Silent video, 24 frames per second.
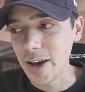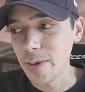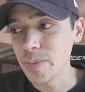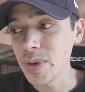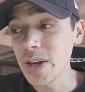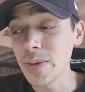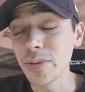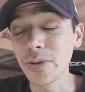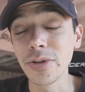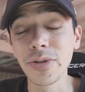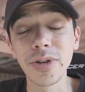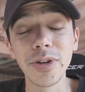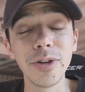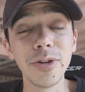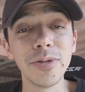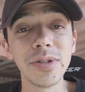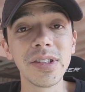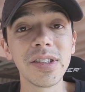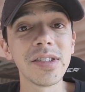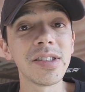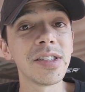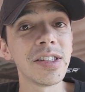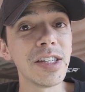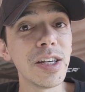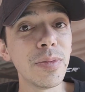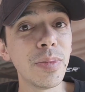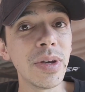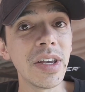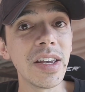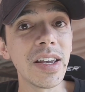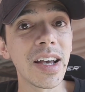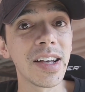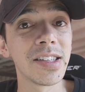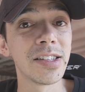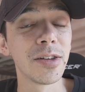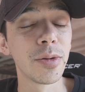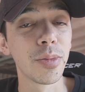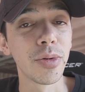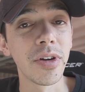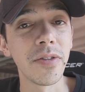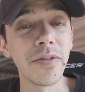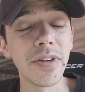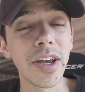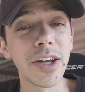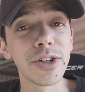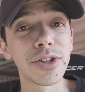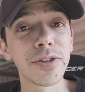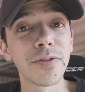People who use CP as an
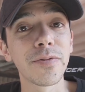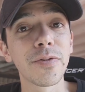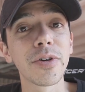abbreviation